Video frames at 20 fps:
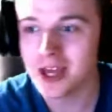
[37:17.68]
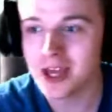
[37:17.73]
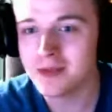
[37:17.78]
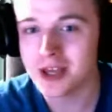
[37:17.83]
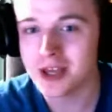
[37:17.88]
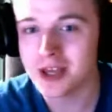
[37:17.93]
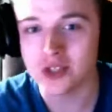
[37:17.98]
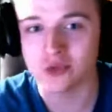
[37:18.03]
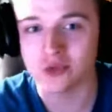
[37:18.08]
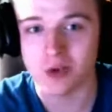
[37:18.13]

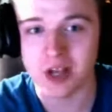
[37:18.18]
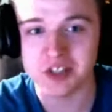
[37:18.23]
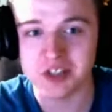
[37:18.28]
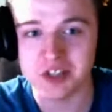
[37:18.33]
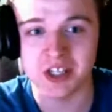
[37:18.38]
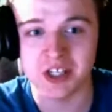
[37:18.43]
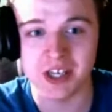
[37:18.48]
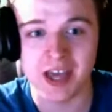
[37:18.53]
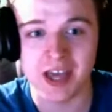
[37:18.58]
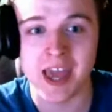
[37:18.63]
is
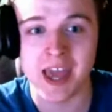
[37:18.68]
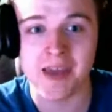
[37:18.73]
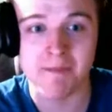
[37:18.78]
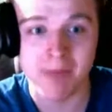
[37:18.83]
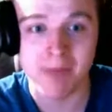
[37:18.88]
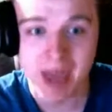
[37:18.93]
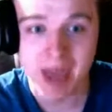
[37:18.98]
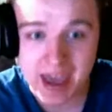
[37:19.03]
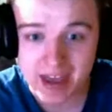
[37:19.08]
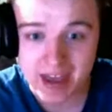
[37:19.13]
wrestling a
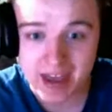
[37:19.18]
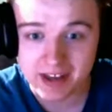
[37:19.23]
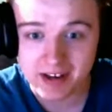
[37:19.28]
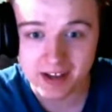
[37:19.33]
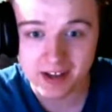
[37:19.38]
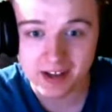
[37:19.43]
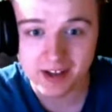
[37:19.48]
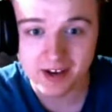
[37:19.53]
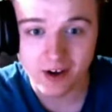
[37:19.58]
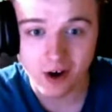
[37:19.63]
man
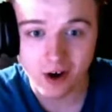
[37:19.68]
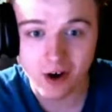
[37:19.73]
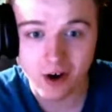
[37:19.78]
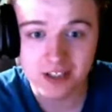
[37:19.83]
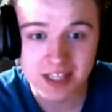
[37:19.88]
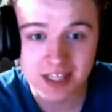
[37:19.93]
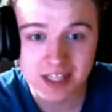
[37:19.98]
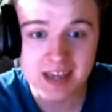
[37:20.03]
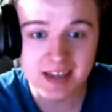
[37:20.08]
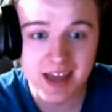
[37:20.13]
on
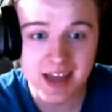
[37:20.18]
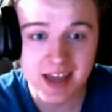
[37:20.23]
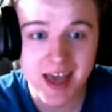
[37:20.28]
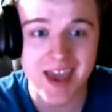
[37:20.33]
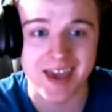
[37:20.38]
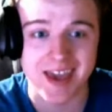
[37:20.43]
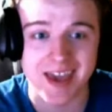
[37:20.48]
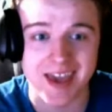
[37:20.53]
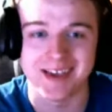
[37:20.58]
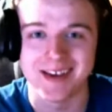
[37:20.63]

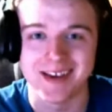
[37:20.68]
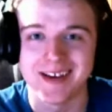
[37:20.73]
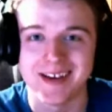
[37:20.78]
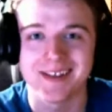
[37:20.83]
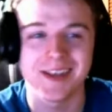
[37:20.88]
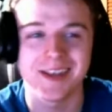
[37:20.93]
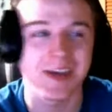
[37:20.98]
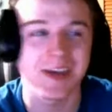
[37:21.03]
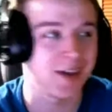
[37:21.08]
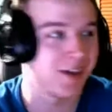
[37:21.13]
TNA.
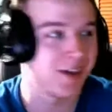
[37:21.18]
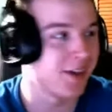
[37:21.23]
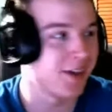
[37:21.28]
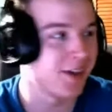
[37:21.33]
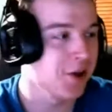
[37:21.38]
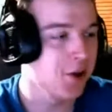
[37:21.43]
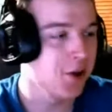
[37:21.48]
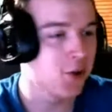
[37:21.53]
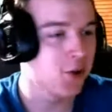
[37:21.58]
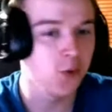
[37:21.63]
Like,
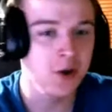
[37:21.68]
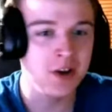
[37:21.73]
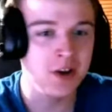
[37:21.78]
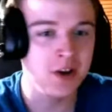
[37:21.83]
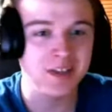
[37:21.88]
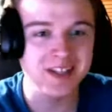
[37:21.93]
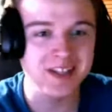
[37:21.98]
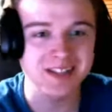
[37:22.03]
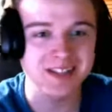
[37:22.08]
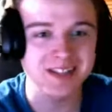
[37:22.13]
where
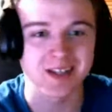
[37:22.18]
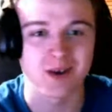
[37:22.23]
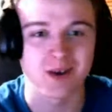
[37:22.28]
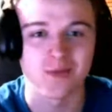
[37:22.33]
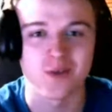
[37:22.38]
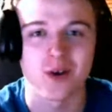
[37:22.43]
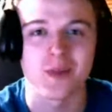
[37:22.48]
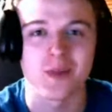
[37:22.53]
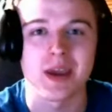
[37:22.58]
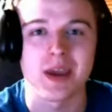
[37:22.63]
did this come
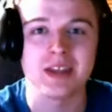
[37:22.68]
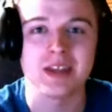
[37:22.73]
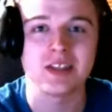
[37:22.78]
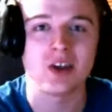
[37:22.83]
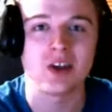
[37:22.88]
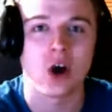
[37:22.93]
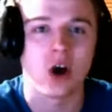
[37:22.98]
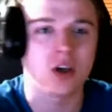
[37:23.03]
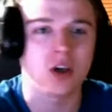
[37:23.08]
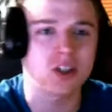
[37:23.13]
from? And
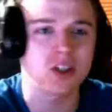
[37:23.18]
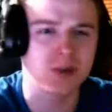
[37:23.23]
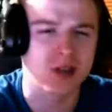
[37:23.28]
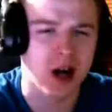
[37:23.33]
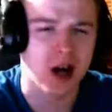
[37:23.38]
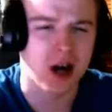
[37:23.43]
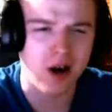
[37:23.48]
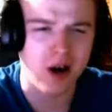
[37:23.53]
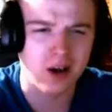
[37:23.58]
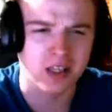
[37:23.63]
Awesome
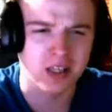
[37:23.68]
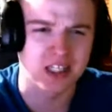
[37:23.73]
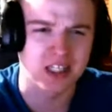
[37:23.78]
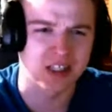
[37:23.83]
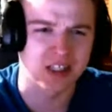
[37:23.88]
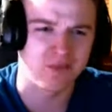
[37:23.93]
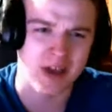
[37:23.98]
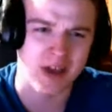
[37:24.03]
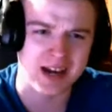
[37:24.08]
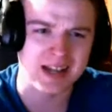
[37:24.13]
Kong
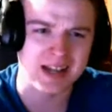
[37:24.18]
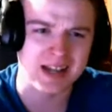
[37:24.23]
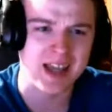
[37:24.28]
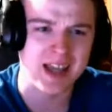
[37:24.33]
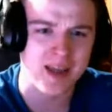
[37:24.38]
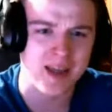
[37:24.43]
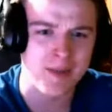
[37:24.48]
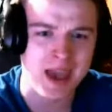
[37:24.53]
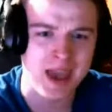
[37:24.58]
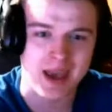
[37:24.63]
is fighting
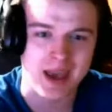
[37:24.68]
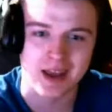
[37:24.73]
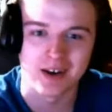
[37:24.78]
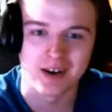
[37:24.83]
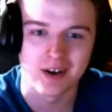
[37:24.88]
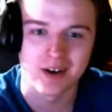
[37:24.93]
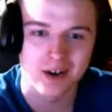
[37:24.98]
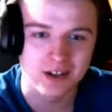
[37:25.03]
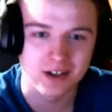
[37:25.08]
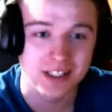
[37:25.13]
a man
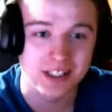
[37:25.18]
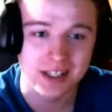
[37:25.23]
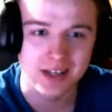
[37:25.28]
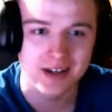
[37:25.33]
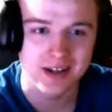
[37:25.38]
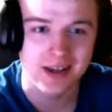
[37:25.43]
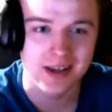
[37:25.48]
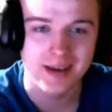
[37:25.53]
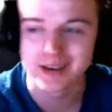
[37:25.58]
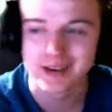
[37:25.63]
on
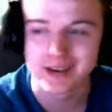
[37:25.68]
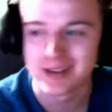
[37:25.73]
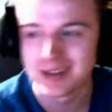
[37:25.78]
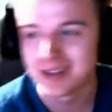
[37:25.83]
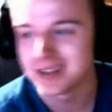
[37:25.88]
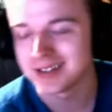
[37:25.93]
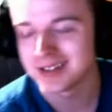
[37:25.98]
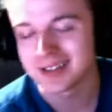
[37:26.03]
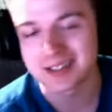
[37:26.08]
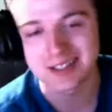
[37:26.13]
TNA.
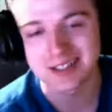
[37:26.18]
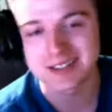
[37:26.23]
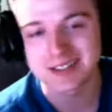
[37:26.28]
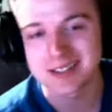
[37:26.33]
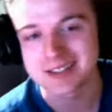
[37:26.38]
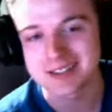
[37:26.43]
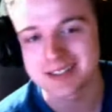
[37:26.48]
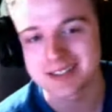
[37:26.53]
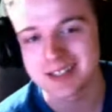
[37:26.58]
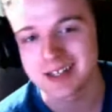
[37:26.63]
Like, it's nuts.